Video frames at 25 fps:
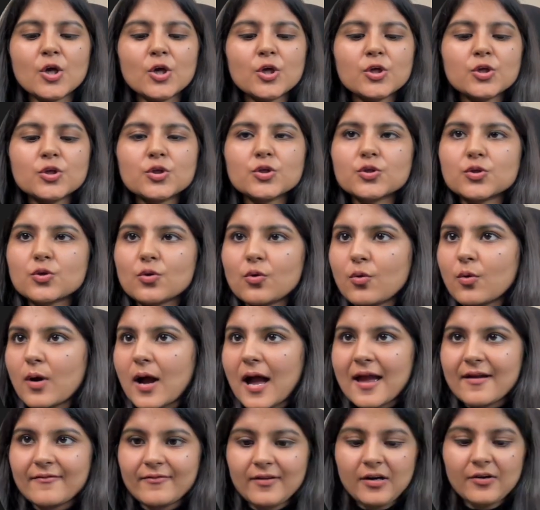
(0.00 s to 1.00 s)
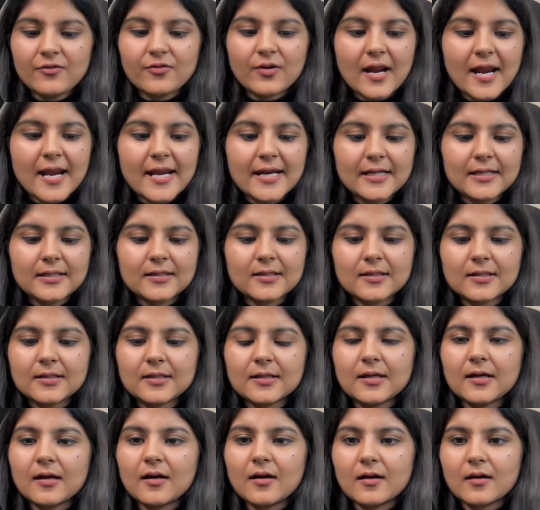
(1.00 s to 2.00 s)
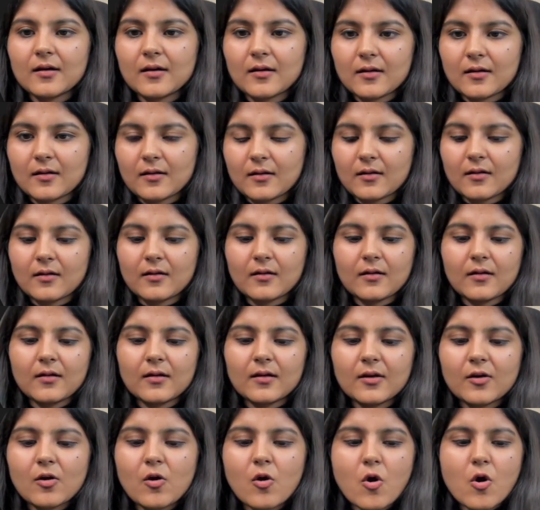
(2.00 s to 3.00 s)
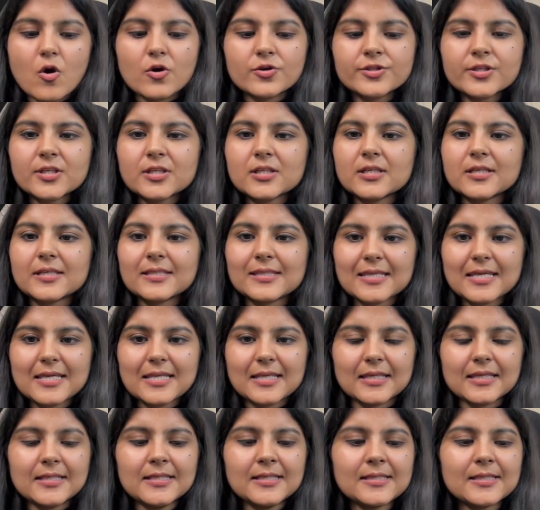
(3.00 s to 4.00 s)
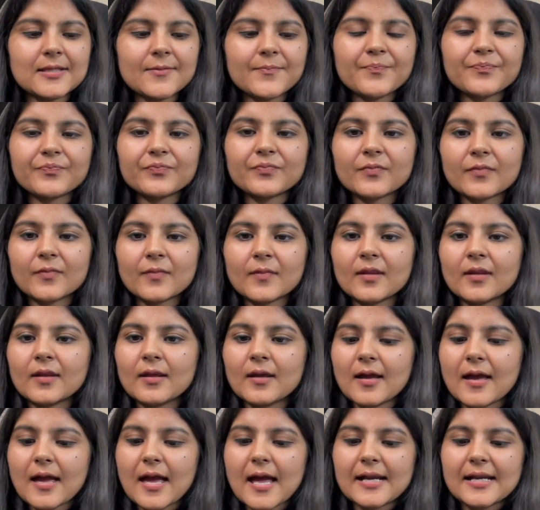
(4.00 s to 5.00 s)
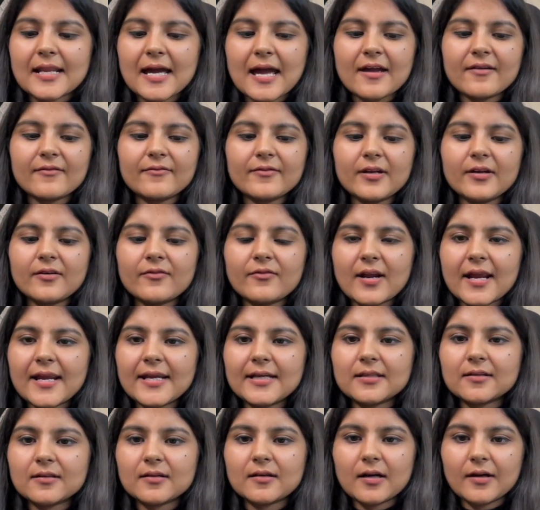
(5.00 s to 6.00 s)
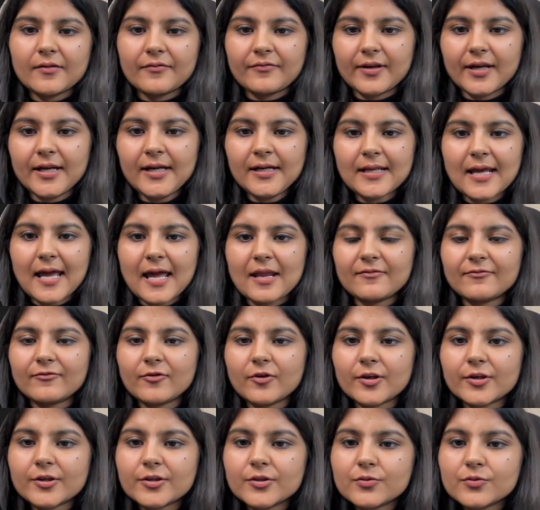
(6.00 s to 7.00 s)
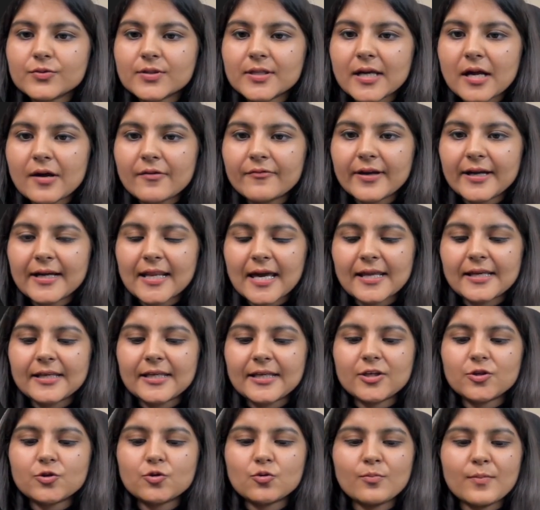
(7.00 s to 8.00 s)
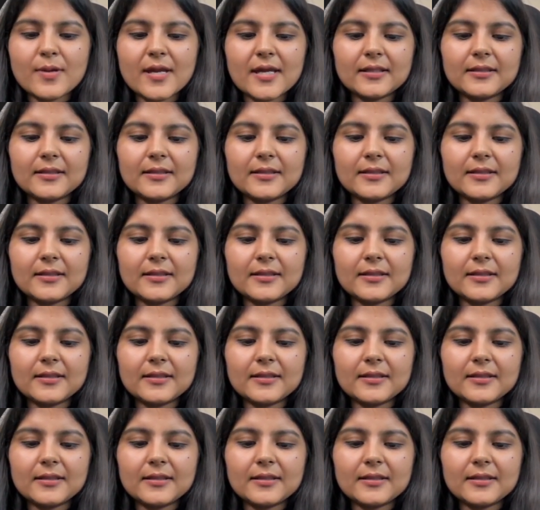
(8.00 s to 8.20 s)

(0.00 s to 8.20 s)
So I will write const series and I will write a await, and for using await I need to make